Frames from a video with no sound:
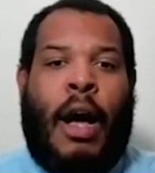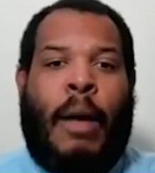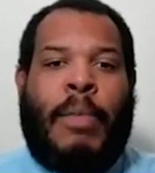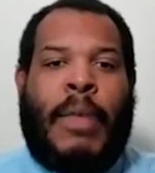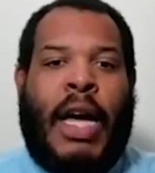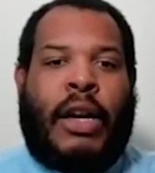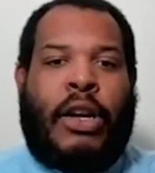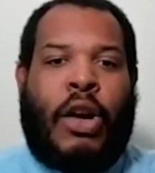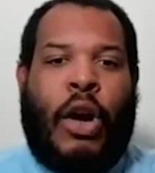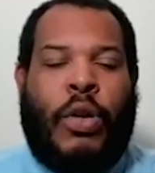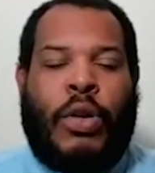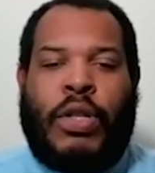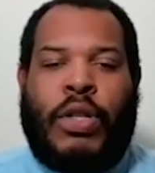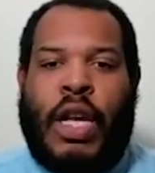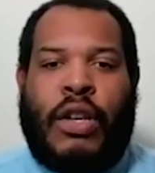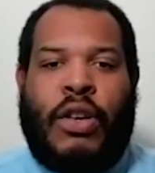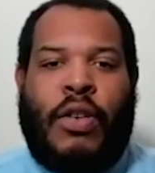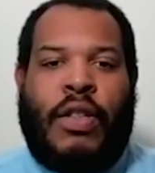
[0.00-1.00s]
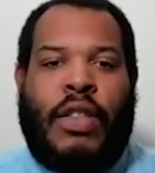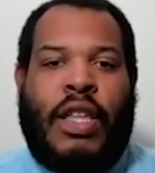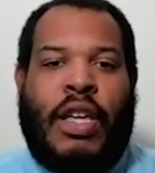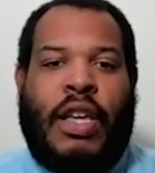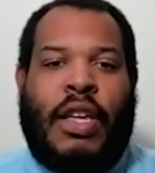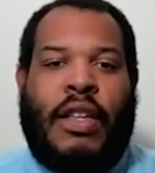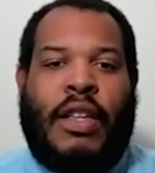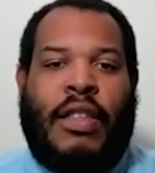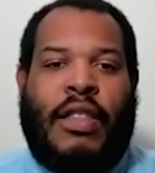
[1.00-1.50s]
that goes under
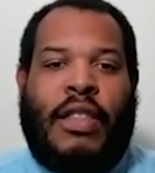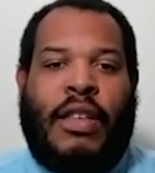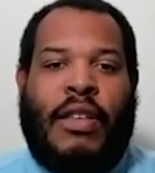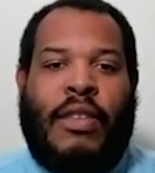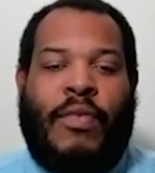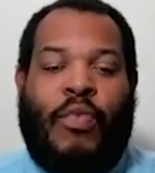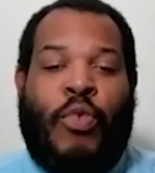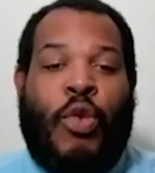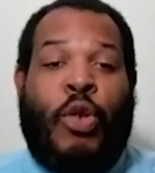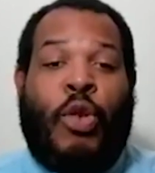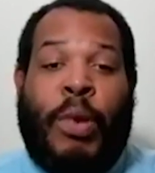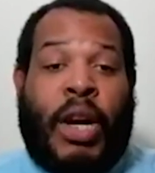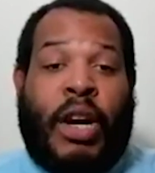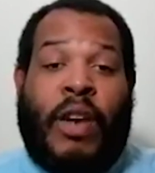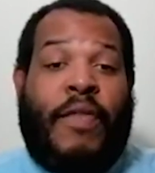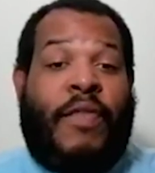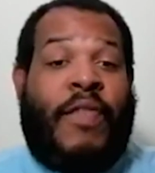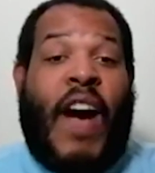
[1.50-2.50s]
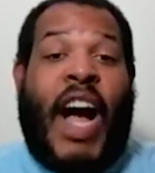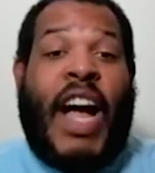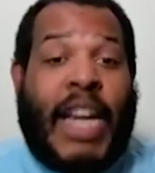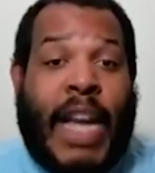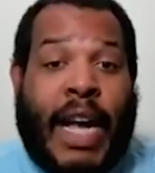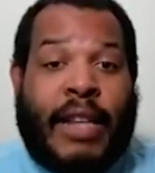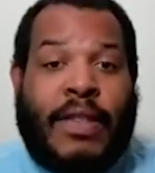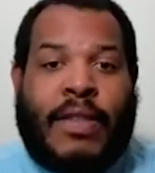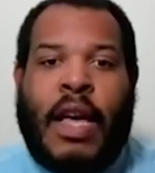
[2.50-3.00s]
the rubric of
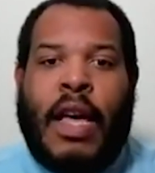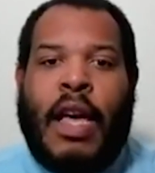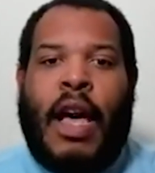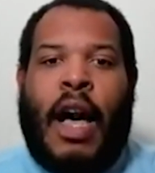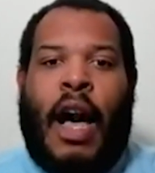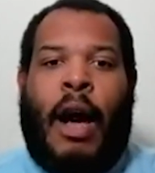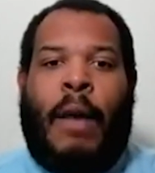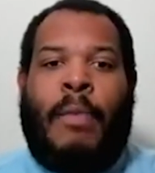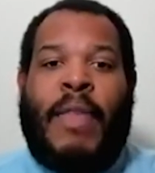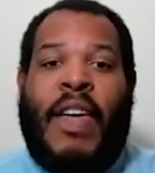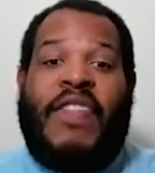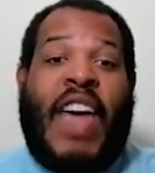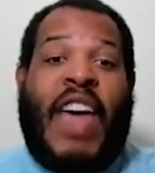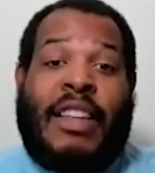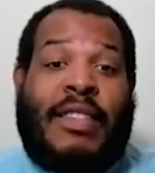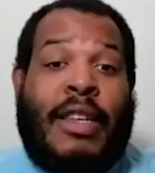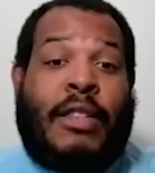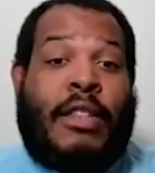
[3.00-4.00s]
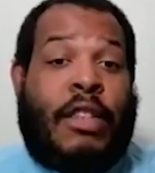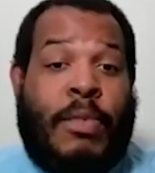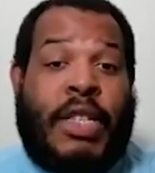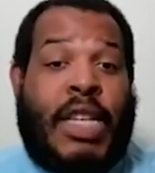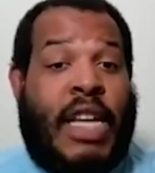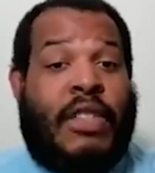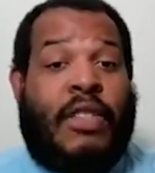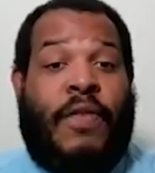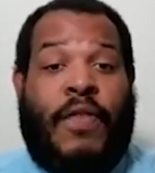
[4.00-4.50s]
finance, that system
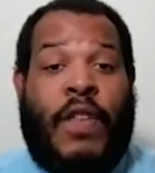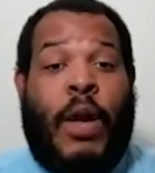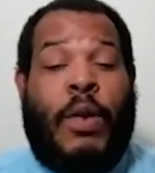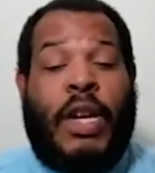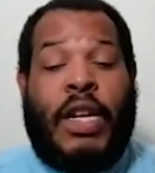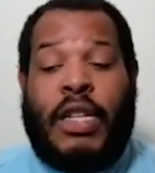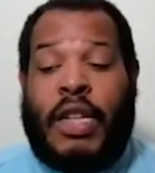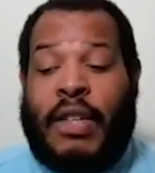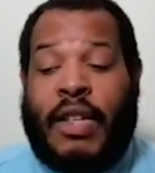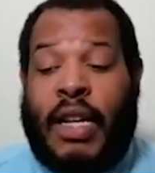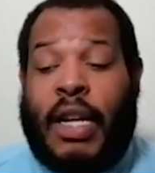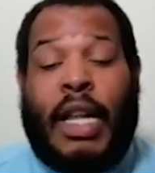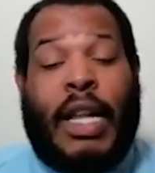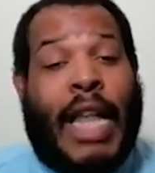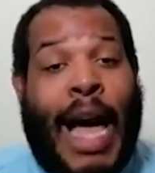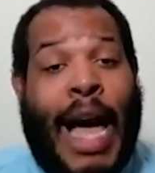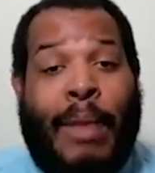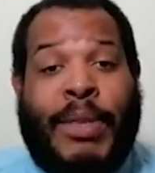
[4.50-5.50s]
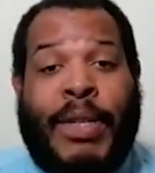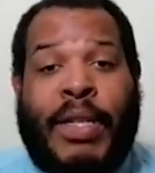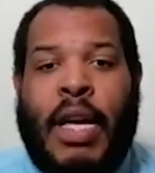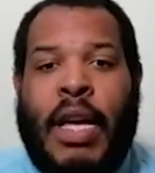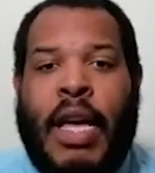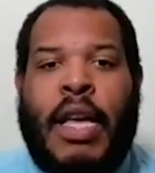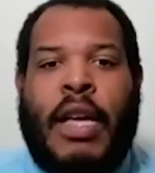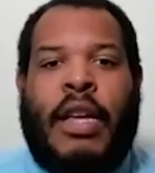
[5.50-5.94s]
stays afloat and doesn't collapse.